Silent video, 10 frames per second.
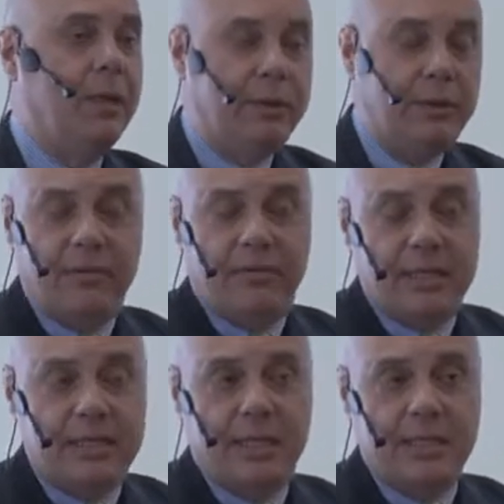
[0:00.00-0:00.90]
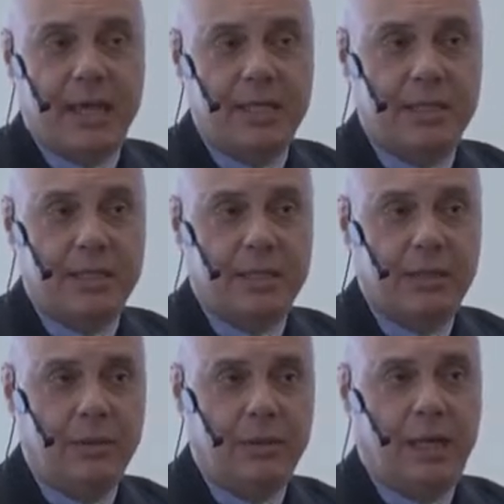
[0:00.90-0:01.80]
But you can find sales agents,
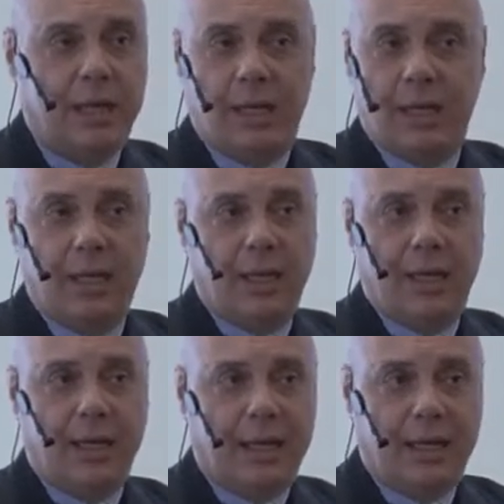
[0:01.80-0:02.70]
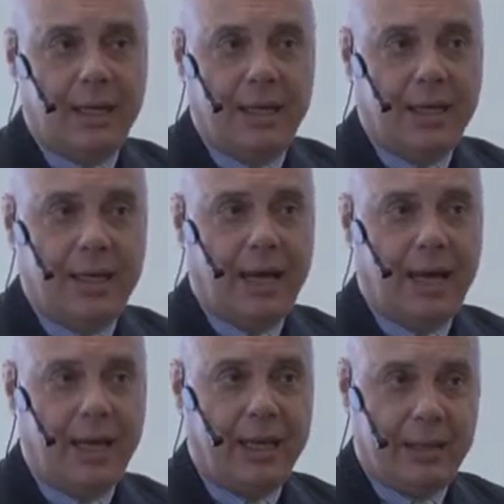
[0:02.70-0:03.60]
you can
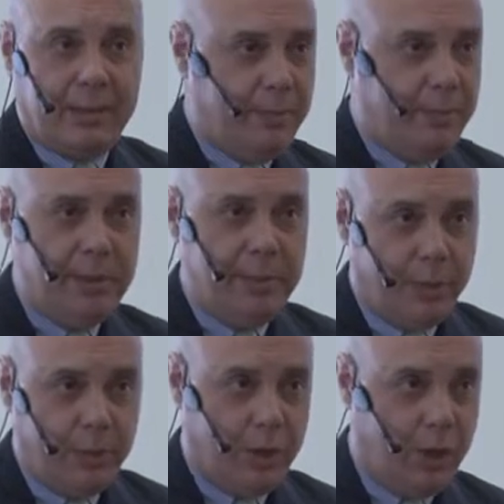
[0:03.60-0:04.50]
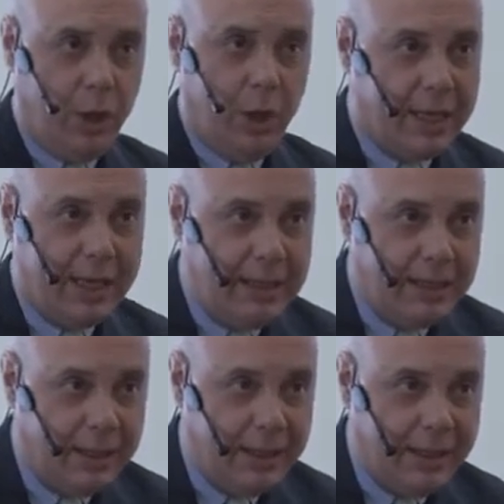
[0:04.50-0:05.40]
hire people locally.